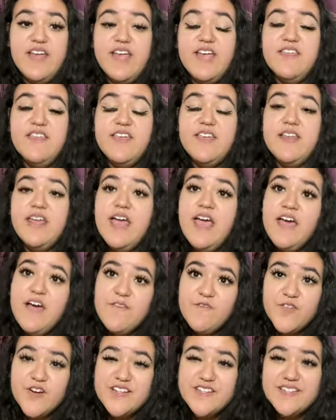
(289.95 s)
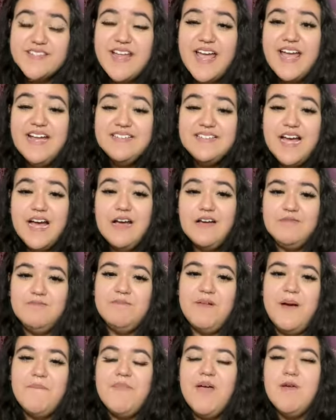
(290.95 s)
And then for snacks, I'm
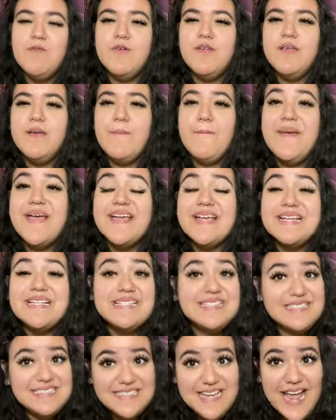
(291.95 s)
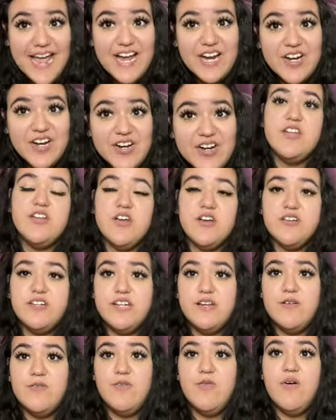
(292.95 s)
not really a big snacker. I
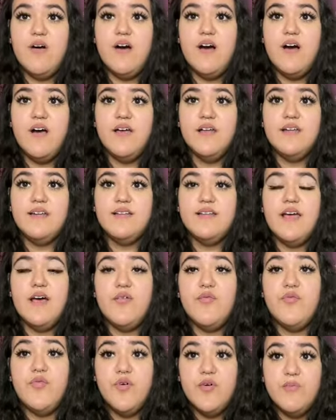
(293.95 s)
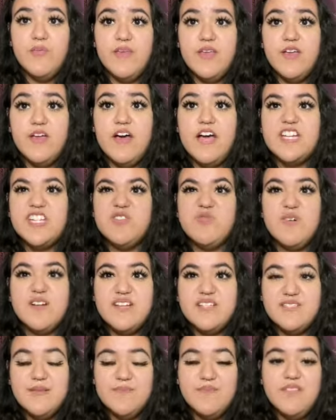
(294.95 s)
didn't want a full meal. I just wanted
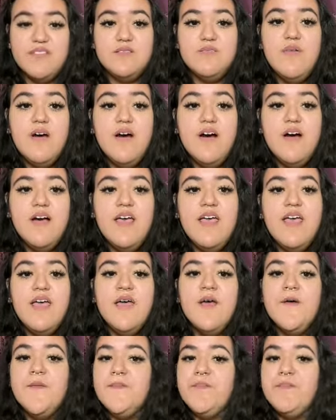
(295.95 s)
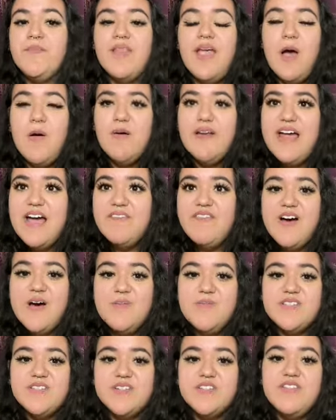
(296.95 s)
something small. I would have
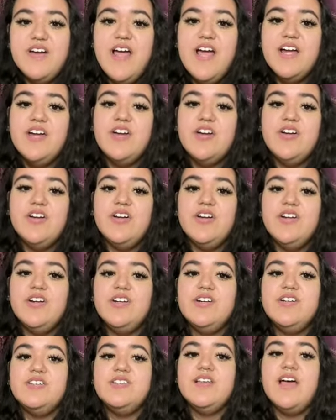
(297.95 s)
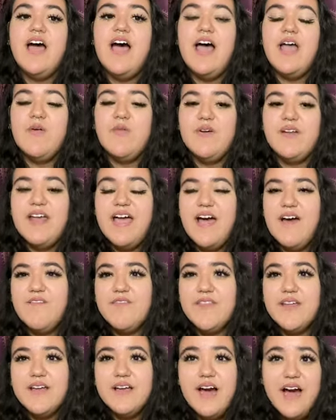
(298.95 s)
hummus and crackers. I would have
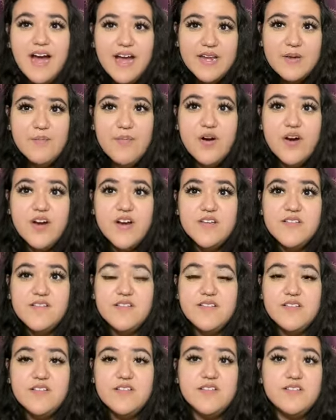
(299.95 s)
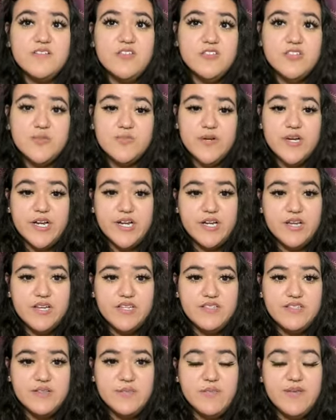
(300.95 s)
the Kind bars. You see, those are pretty good
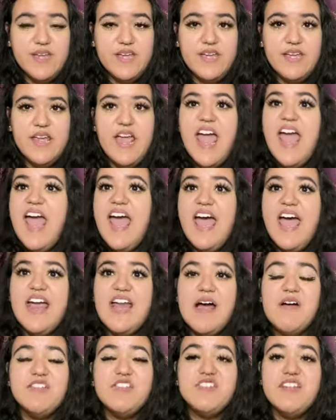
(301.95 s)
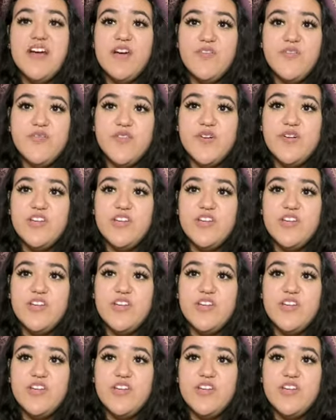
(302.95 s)
to me. And I would just have fruit.